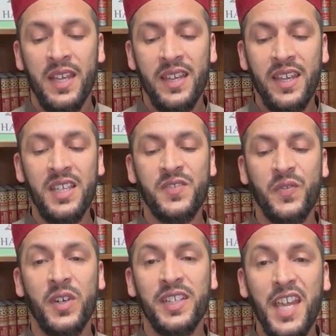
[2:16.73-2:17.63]
His
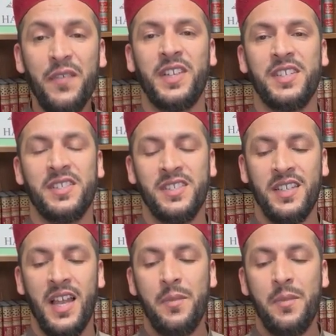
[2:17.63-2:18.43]
forgiveness.